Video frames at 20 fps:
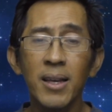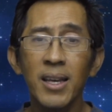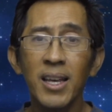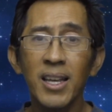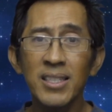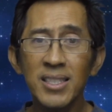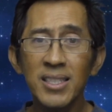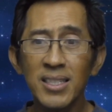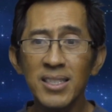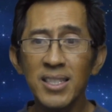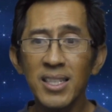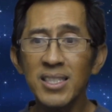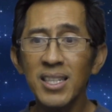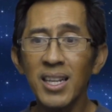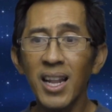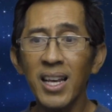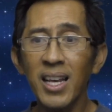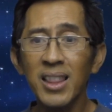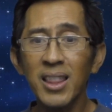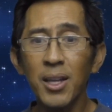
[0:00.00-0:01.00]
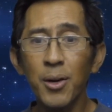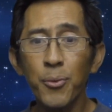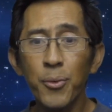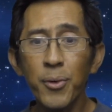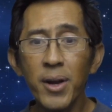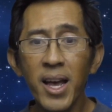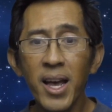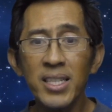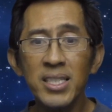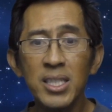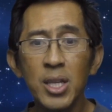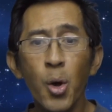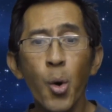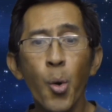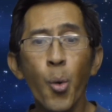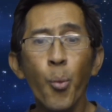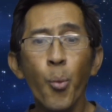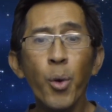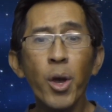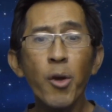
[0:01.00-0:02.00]
it says it's like the rest,
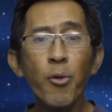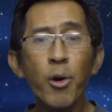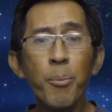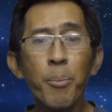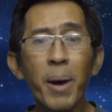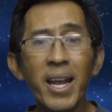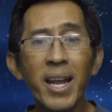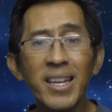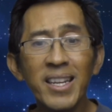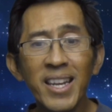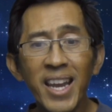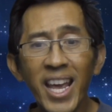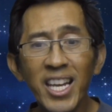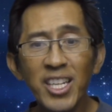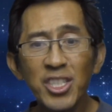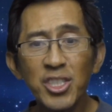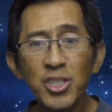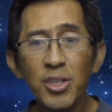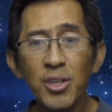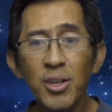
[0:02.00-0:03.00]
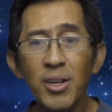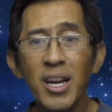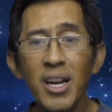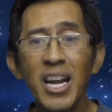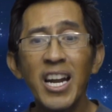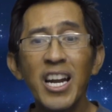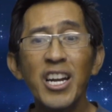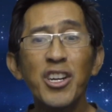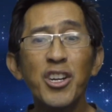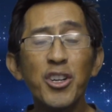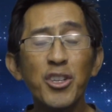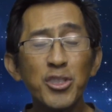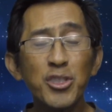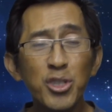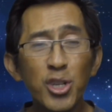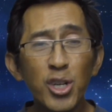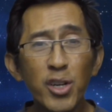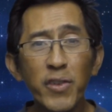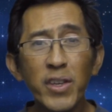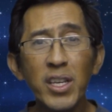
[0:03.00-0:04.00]
we were by nature
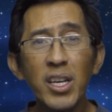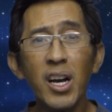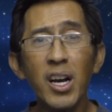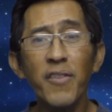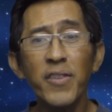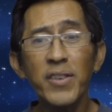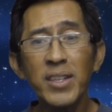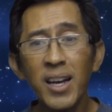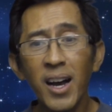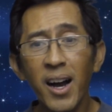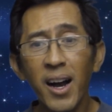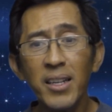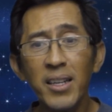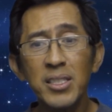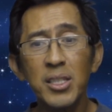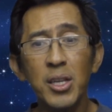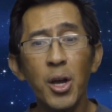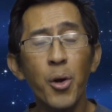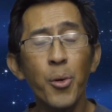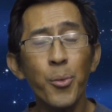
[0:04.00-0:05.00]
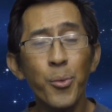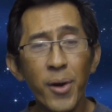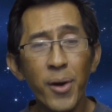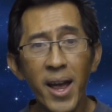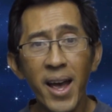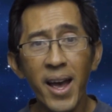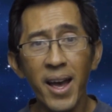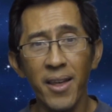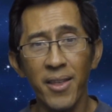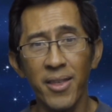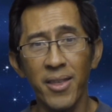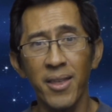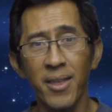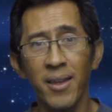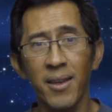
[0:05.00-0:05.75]
deserving of God's wrath,